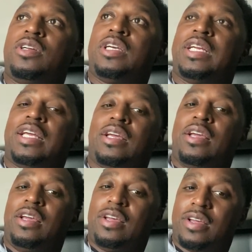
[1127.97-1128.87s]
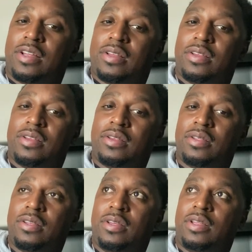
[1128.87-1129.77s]
in the end,
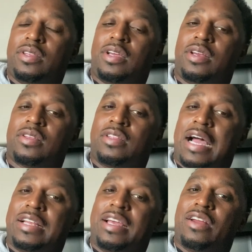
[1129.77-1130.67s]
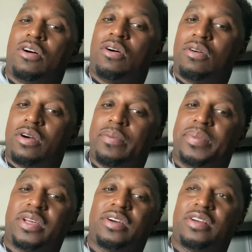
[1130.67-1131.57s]
then it's not that hard,
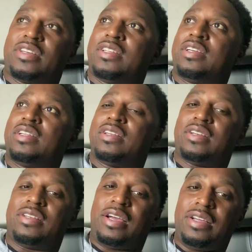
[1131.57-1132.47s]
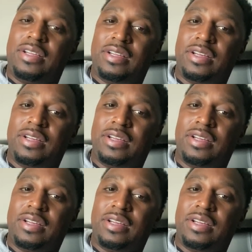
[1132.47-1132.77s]
because at the end of the day,